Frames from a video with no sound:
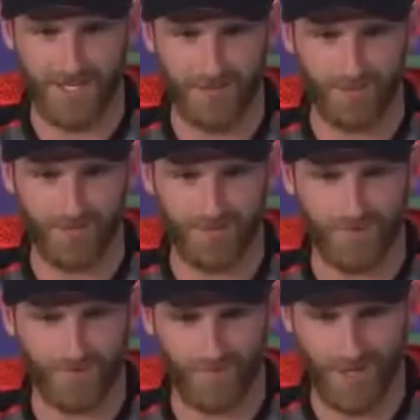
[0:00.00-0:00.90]
number of
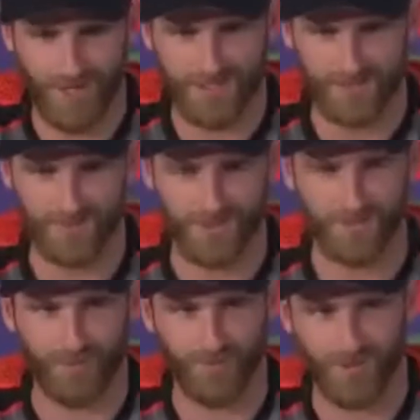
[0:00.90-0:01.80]
different parts of
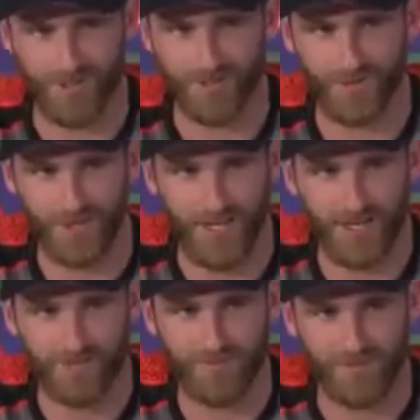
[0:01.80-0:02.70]
the professional
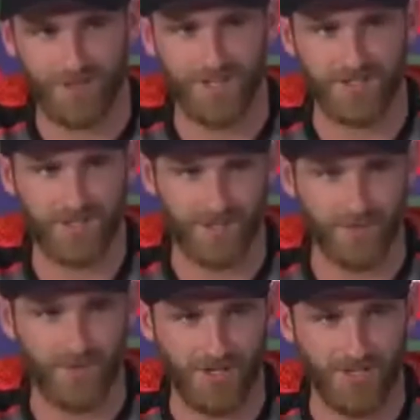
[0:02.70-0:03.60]
game, that is kind
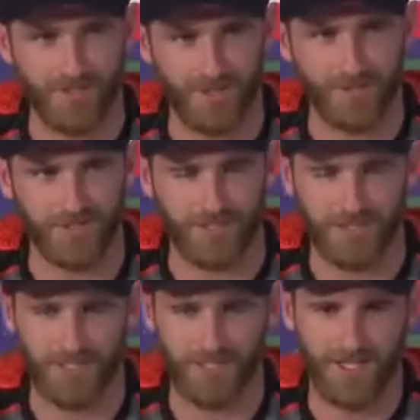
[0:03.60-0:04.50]
of why you do it.
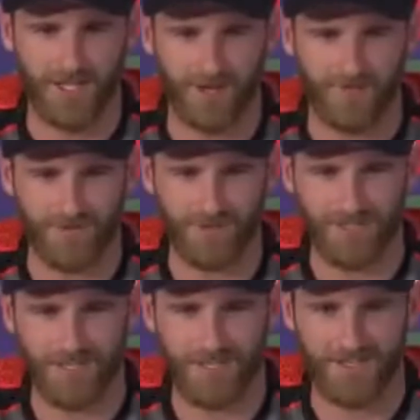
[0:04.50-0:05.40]
And
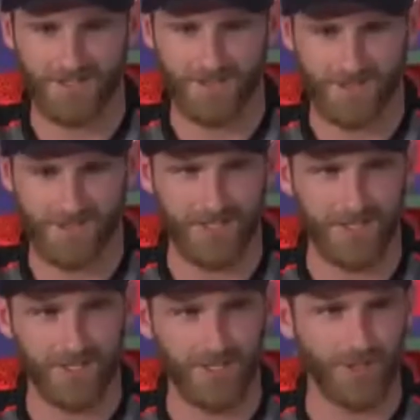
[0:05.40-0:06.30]
hopefully there's
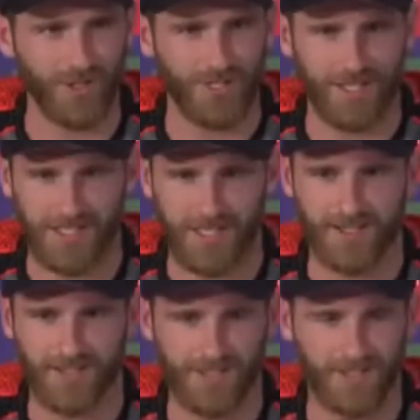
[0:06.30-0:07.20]
a lot of kids
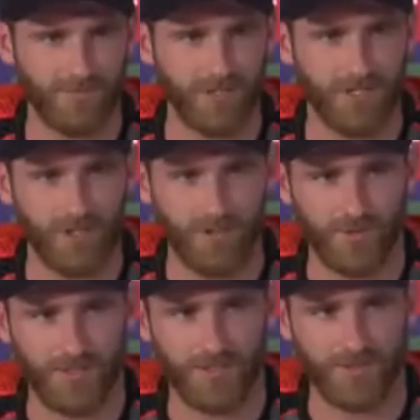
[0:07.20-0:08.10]
out there that have been
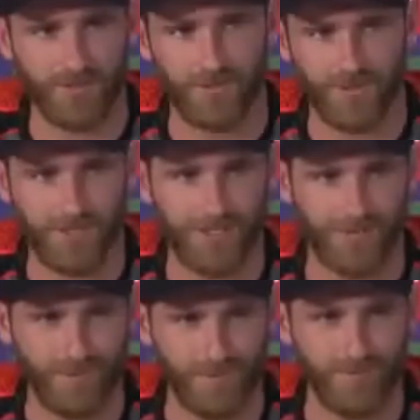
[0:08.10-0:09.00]
enjoying the sort of cricket
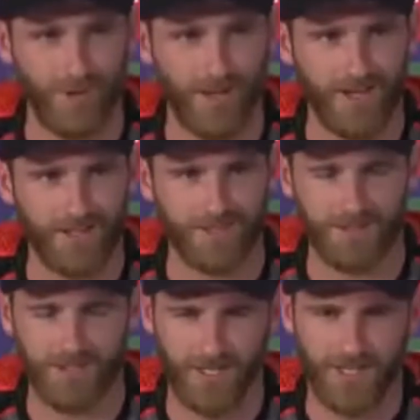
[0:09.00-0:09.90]
that we've been playing,
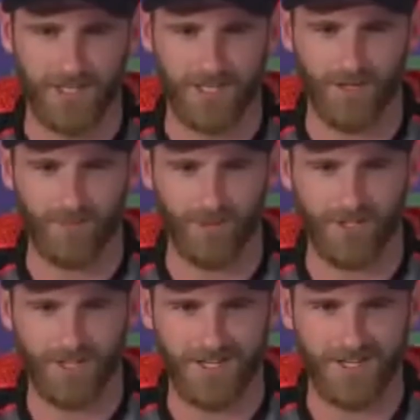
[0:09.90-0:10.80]
and
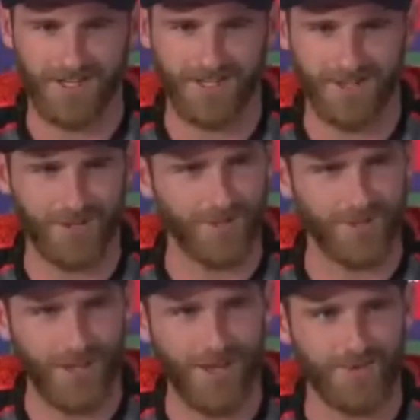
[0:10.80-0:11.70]
appreciate a lot
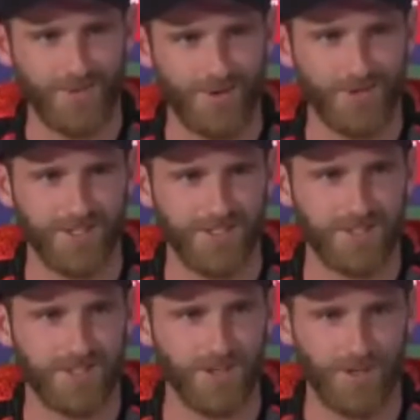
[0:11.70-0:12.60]
of the hard work
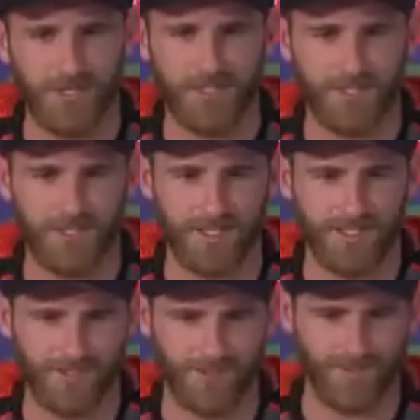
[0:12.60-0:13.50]
that's gone
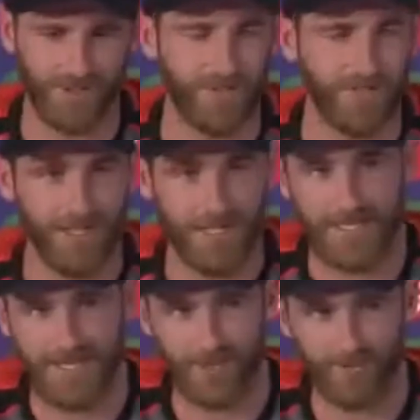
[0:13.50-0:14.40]
into being
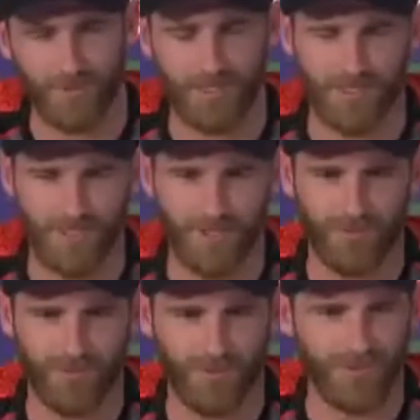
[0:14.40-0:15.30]
here now, but
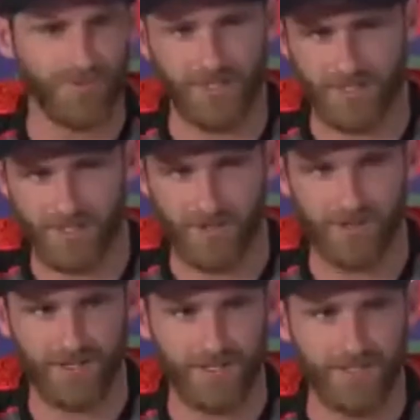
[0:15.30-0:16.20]
also really
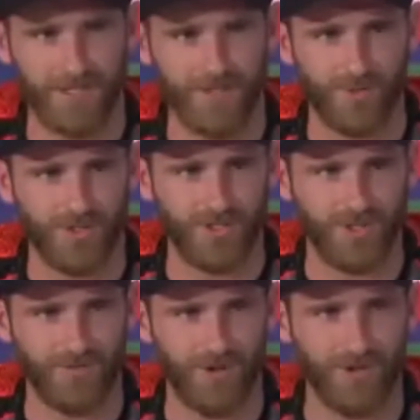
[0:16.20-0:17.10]
excited at
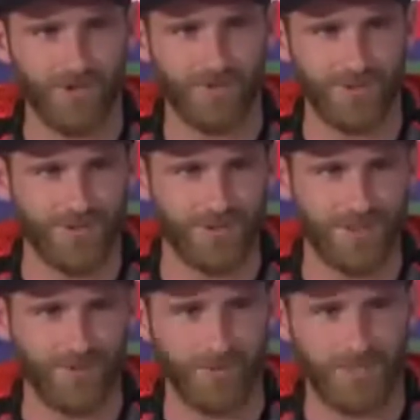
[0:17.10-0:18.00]
watching a final with
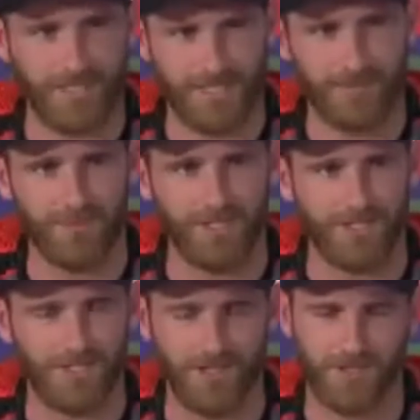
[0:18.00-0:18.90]
their team in
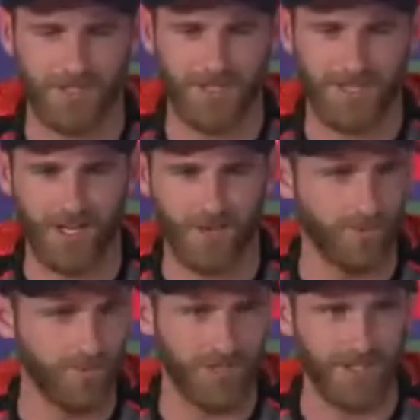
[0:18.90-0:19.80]
it. So it
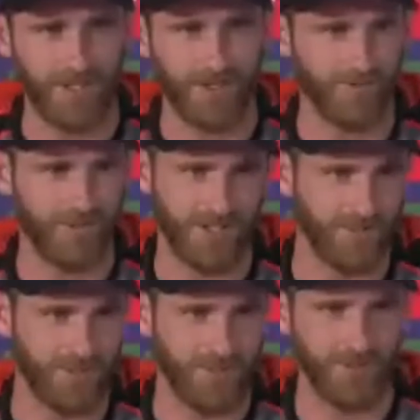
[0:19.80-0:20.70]
would be a really
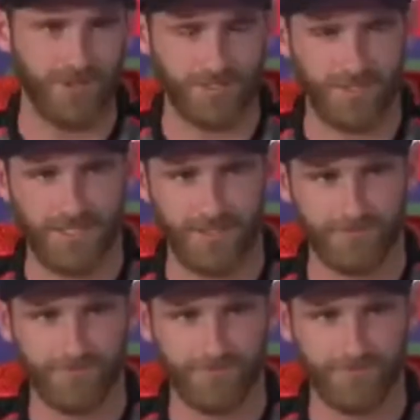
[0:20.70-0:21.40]
special thing, no doubt.